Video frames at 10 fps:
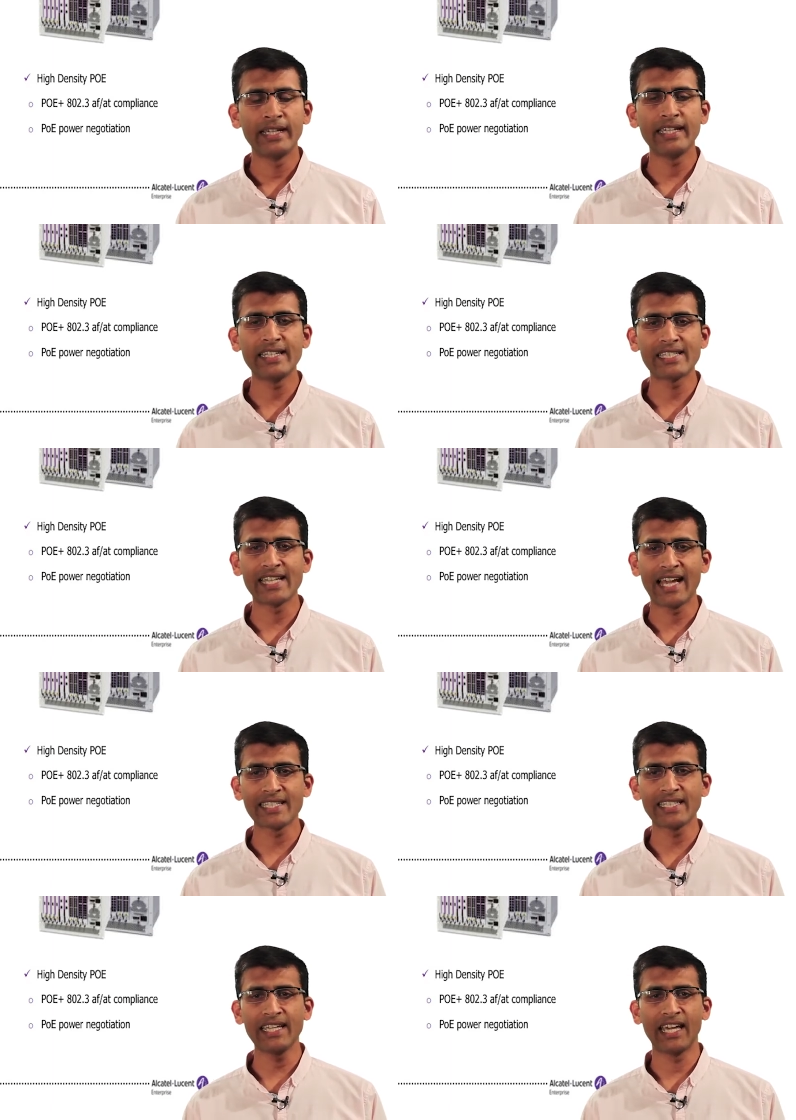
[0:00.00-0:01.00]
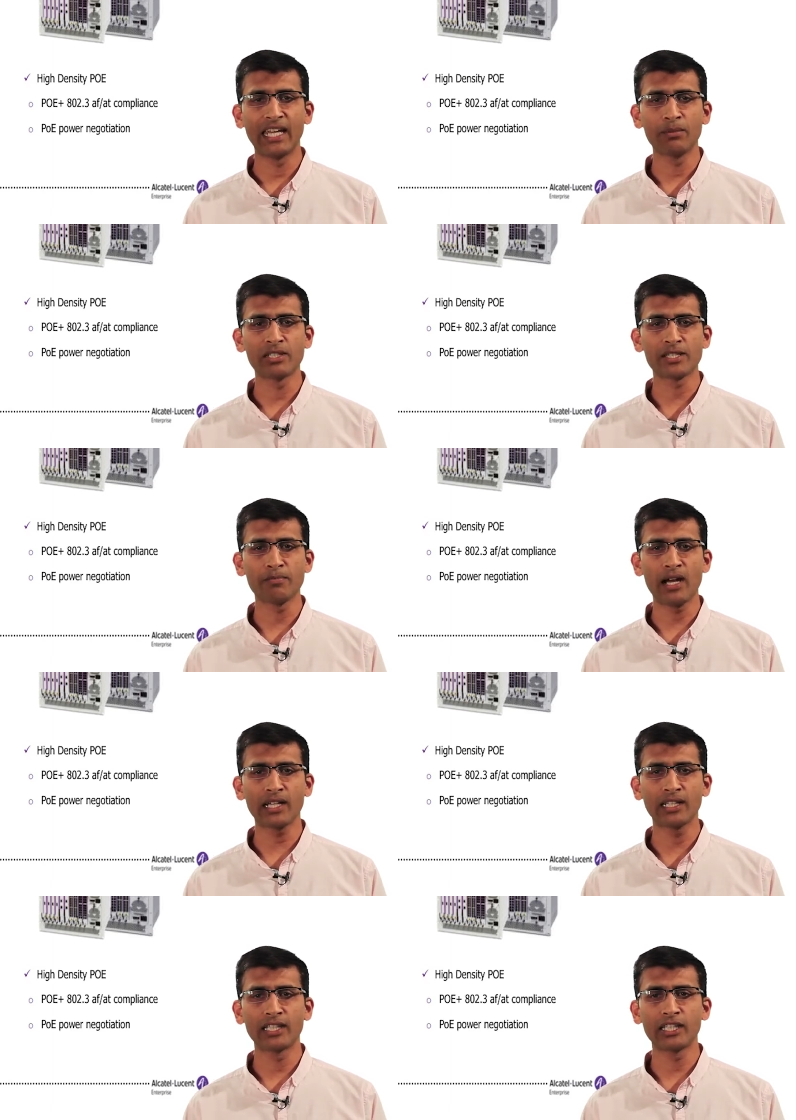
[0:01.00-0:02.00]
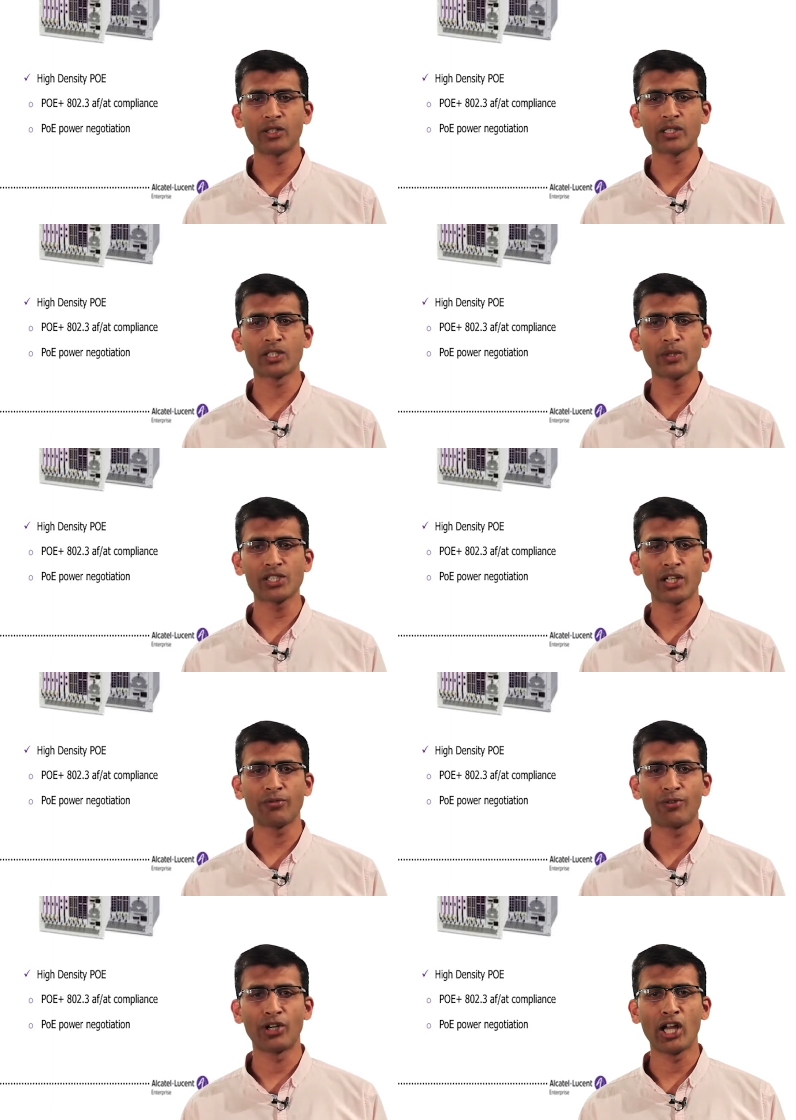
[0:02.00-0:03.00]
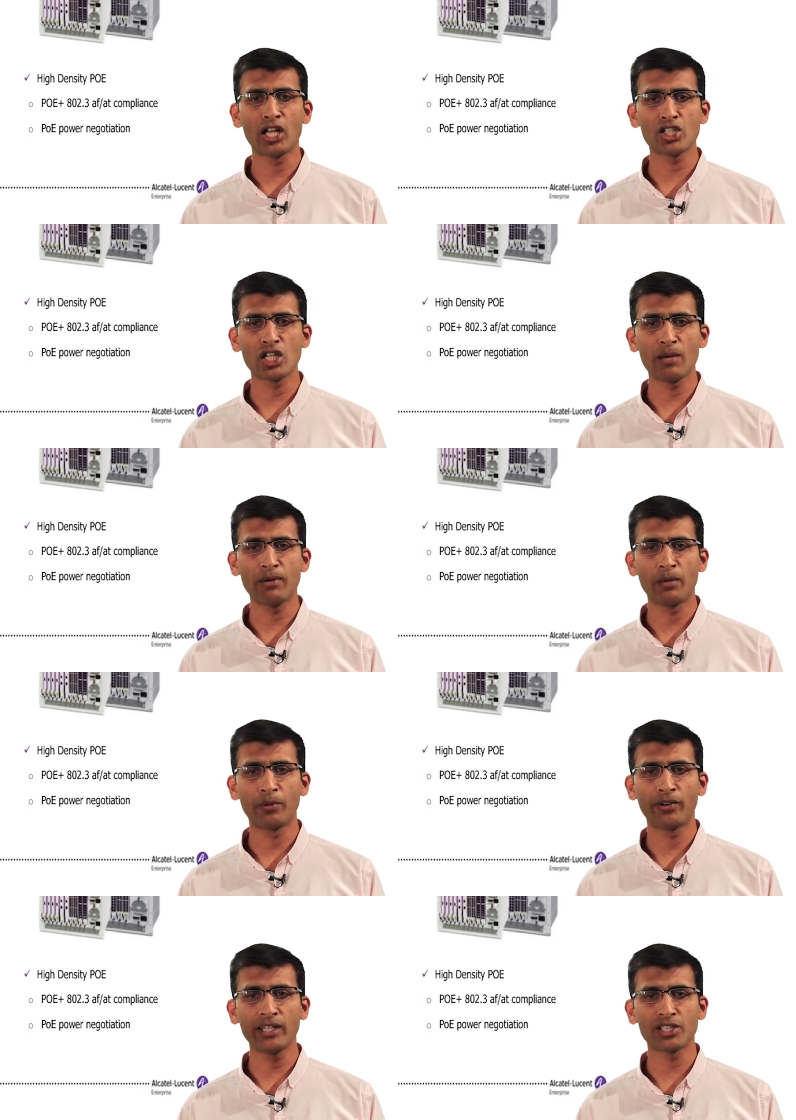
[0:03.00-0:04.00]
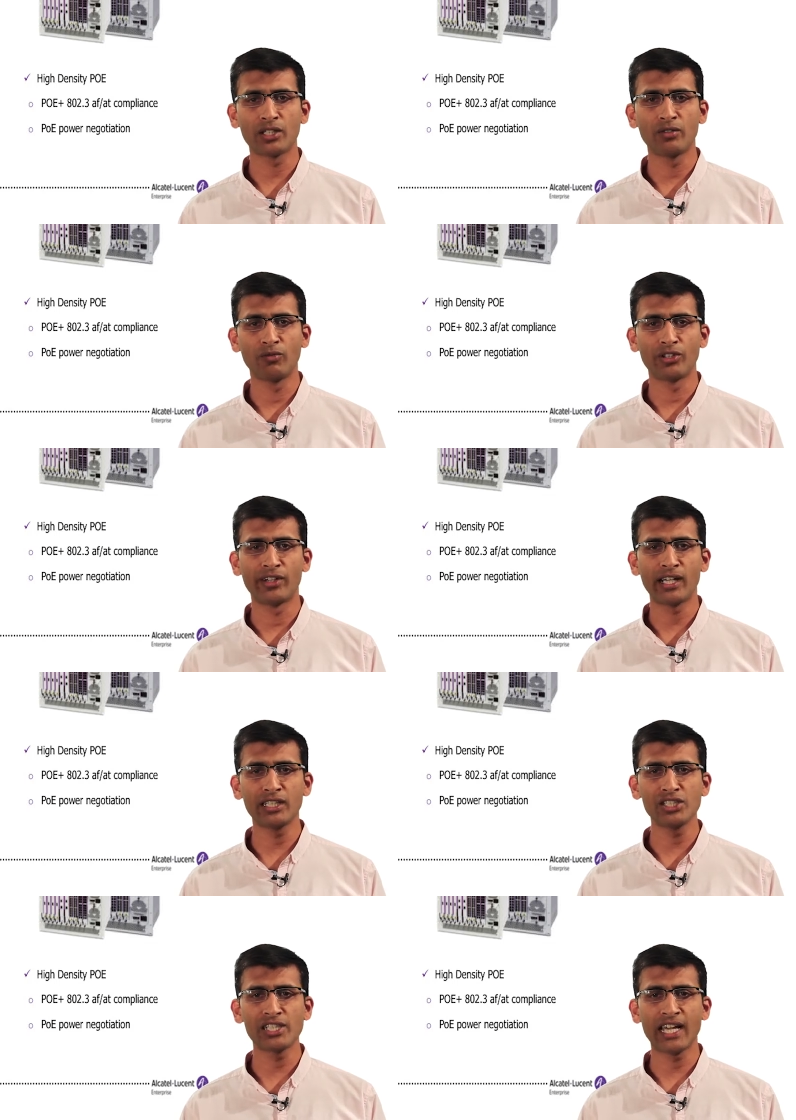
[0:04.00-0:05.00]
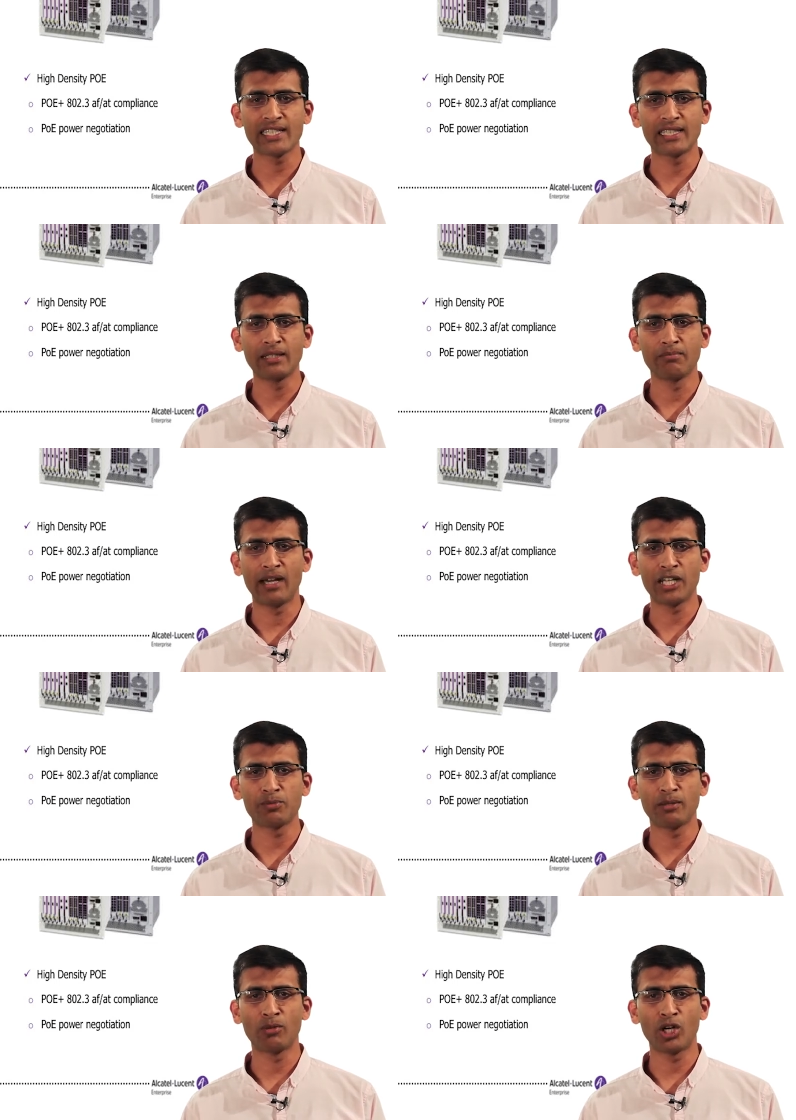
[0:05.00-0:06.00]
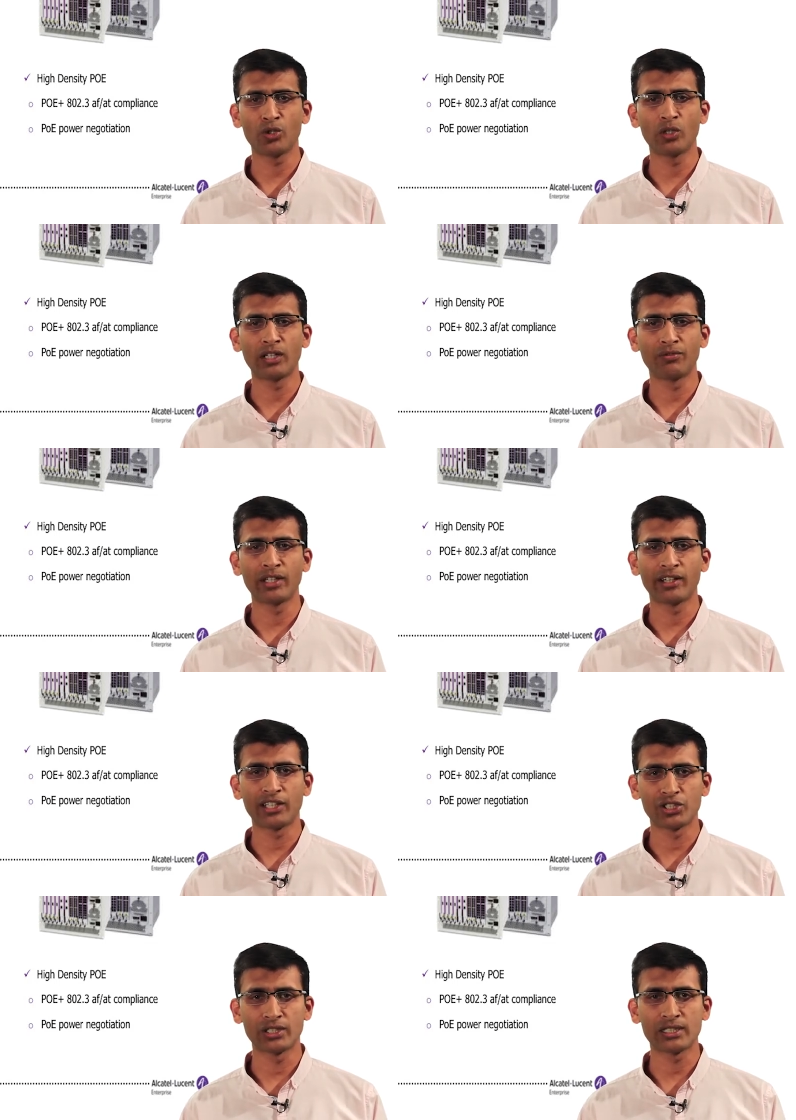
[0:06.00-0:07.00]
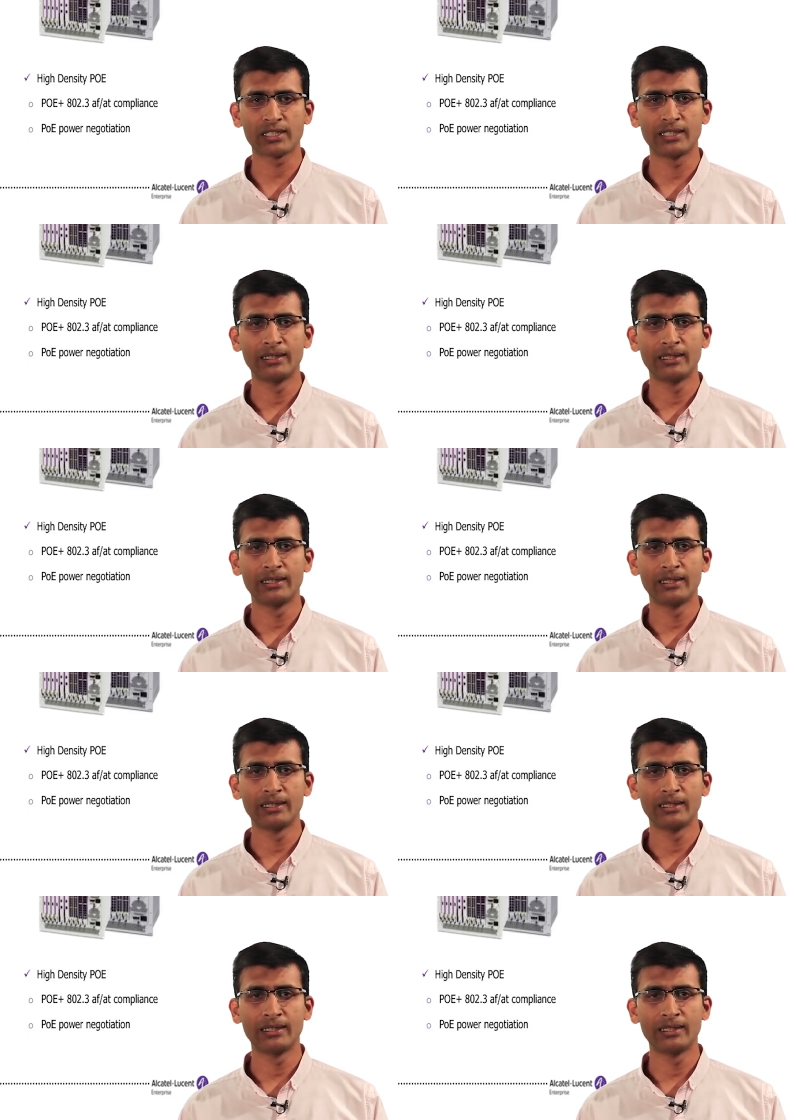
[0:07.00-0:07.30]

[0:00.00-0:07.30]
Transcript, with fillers: Each chassis enables smart continuous switching for non-stop operation with redundant chassis management module configurations.